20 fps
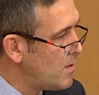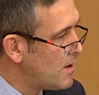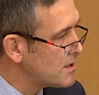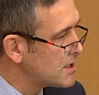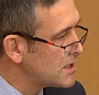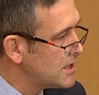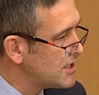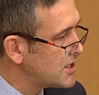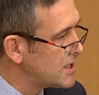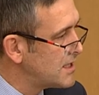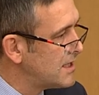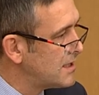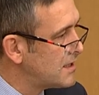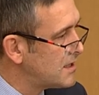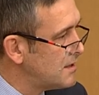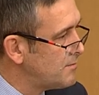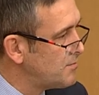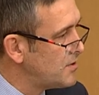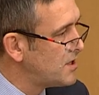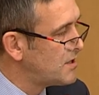whilst listening
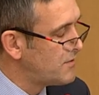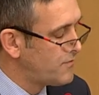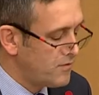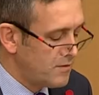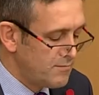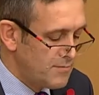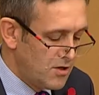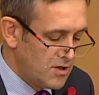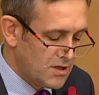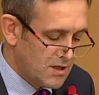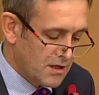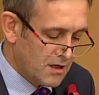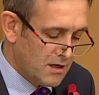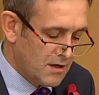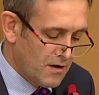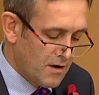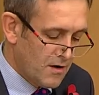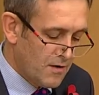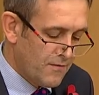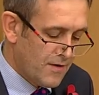to the beautiful
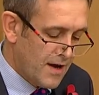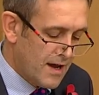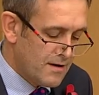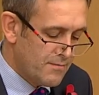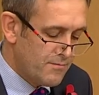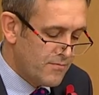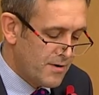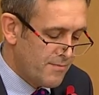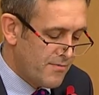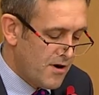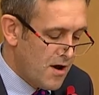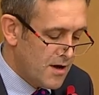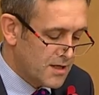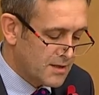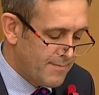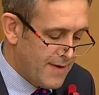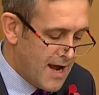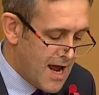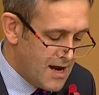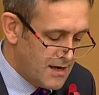music of Edinburgh
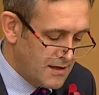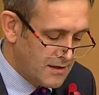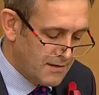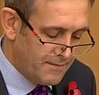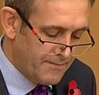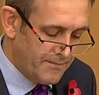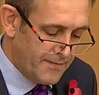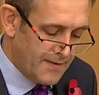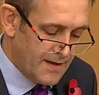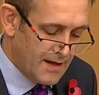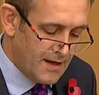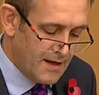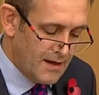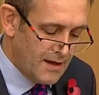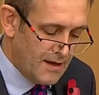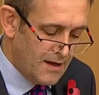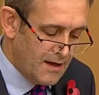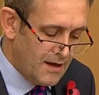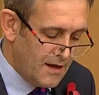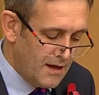Brass Band.
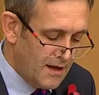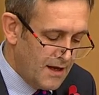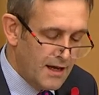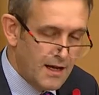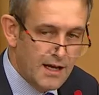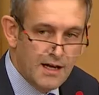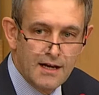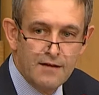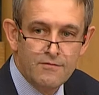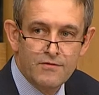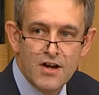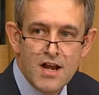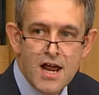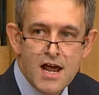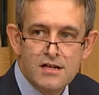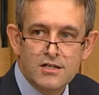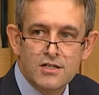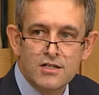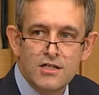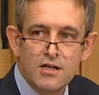In
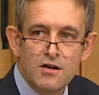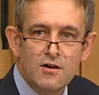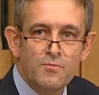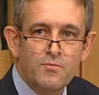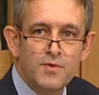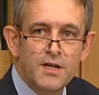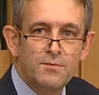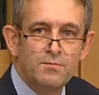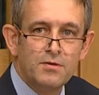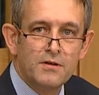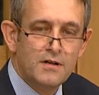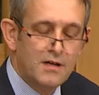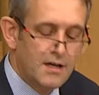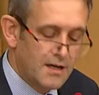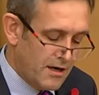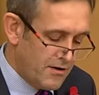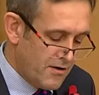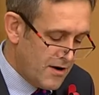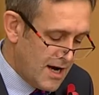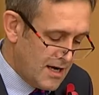Inverness, young people
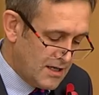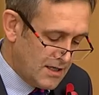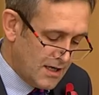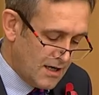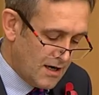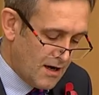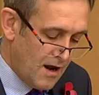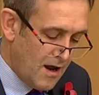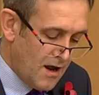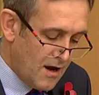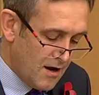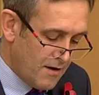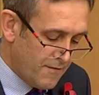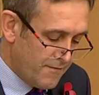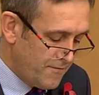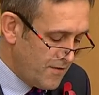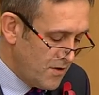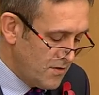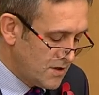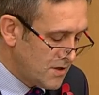are creating
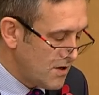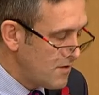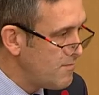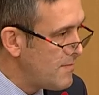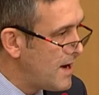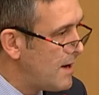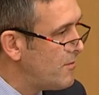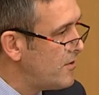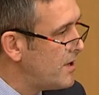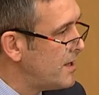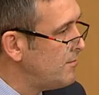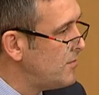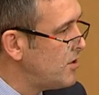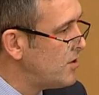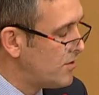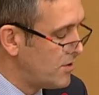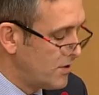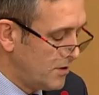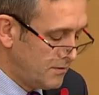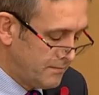a photo memory
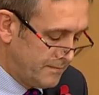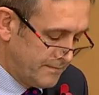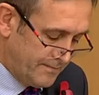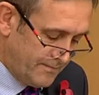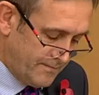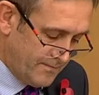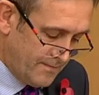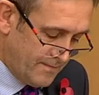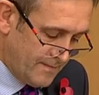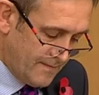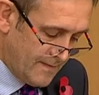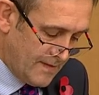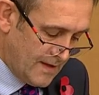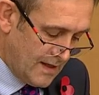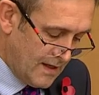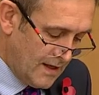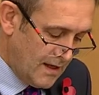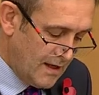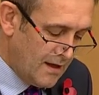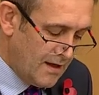mural.
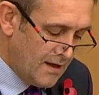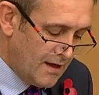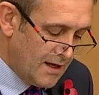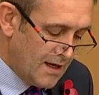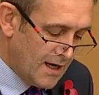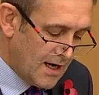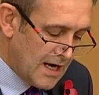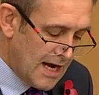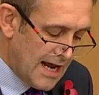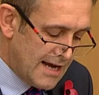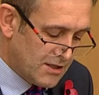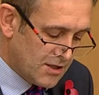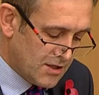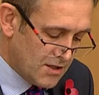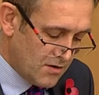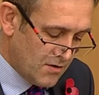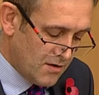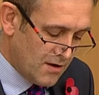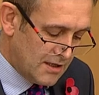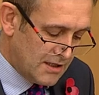In
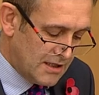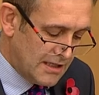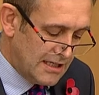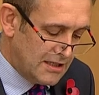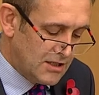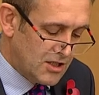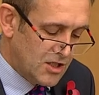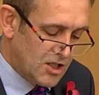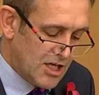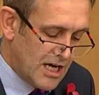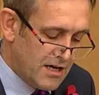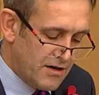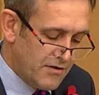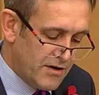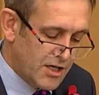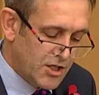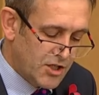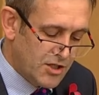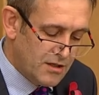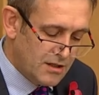Glasgow, at an
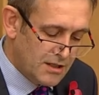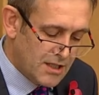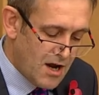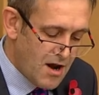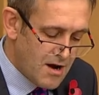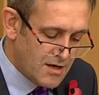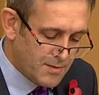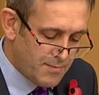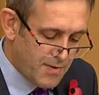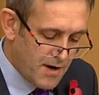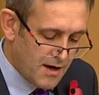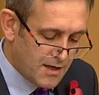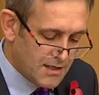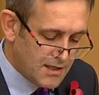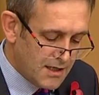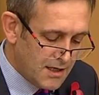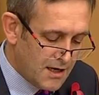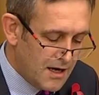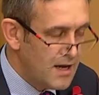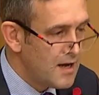intergenerational dance
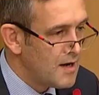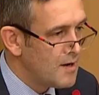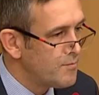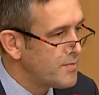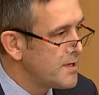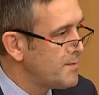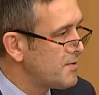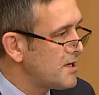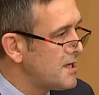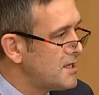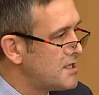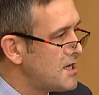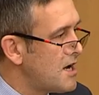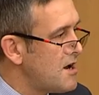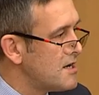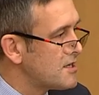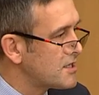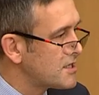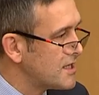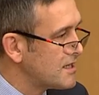party, people are
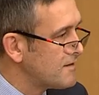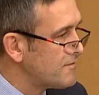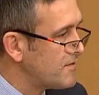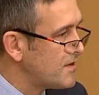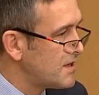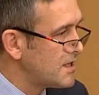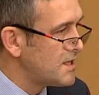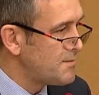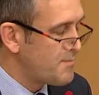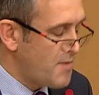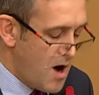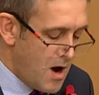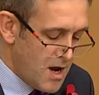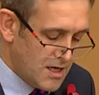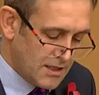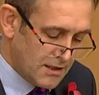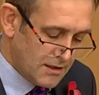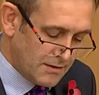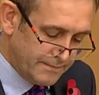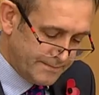dancing for the
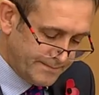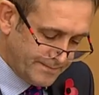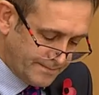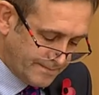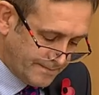departed.